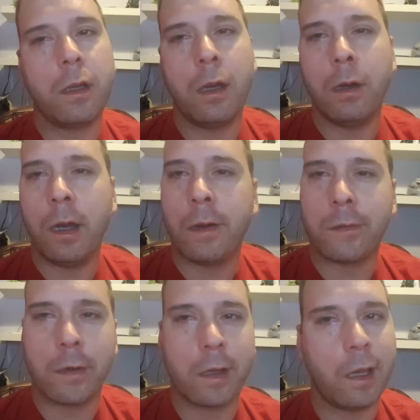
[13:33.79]

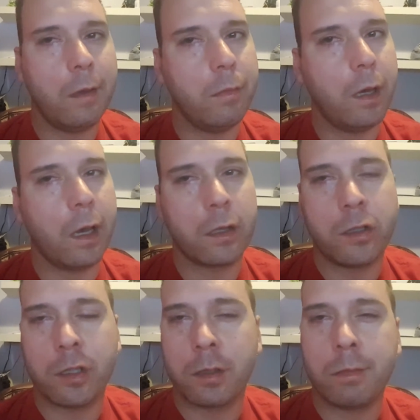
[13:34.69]
after I came back
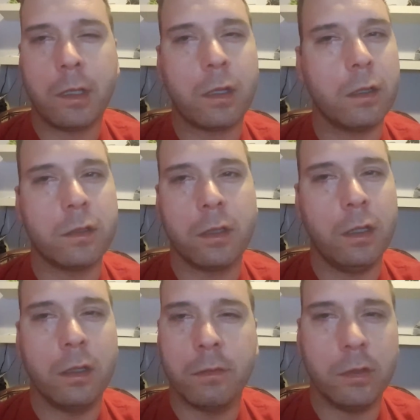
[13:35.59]
just because of
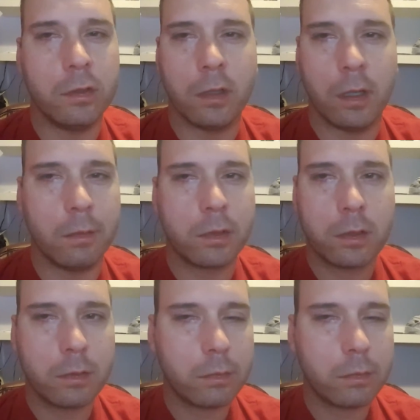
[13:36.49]
interview times